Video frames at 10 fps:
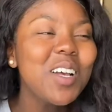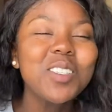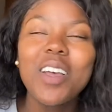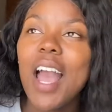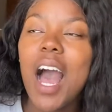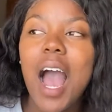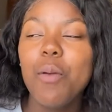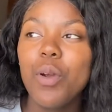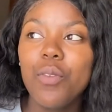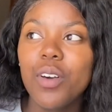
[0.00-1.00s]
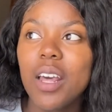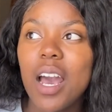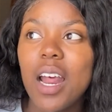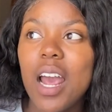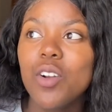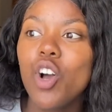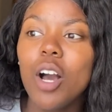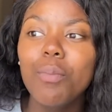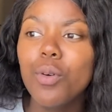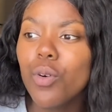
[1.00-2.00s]
So yeah, I prayed for that and
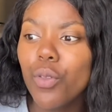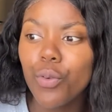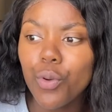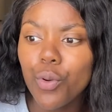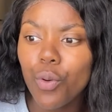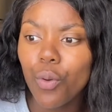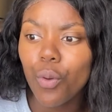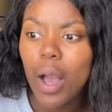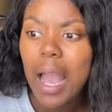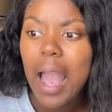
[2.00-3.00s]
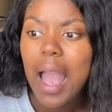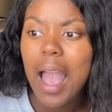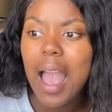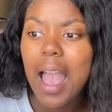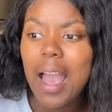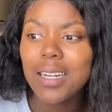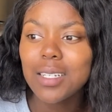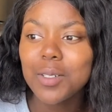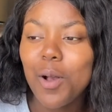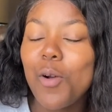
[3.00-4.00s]
God pulled through.
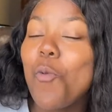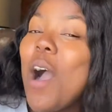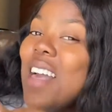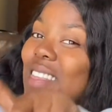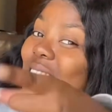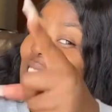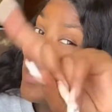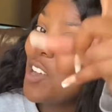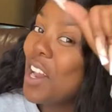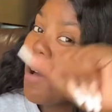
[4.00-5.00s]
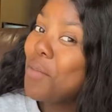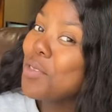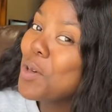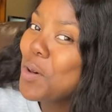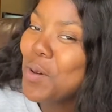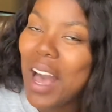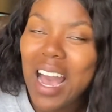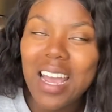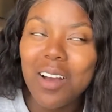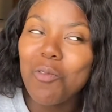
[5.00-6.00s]
And one thing did not happen though.
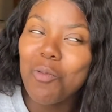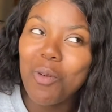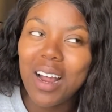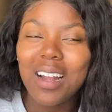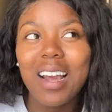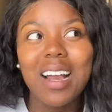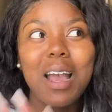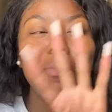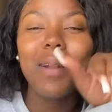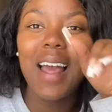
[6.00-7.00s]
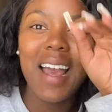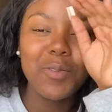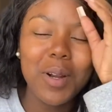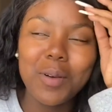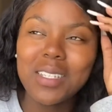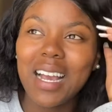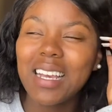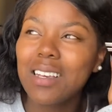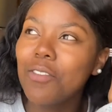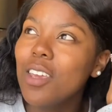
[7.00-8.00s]
I planned when I was like
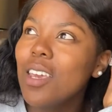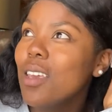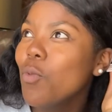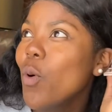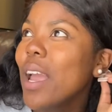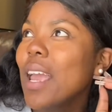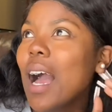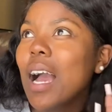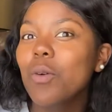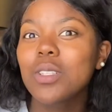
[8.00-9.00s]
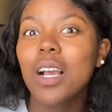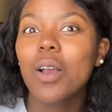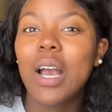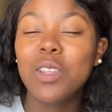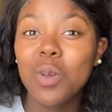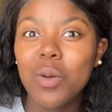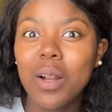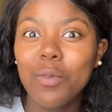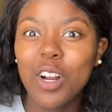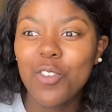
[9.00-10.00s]
way young, I was like, at 21
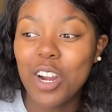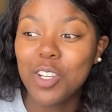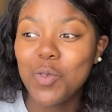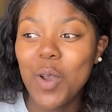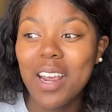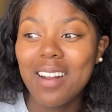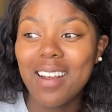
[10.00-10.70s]
I'm gonna graduate.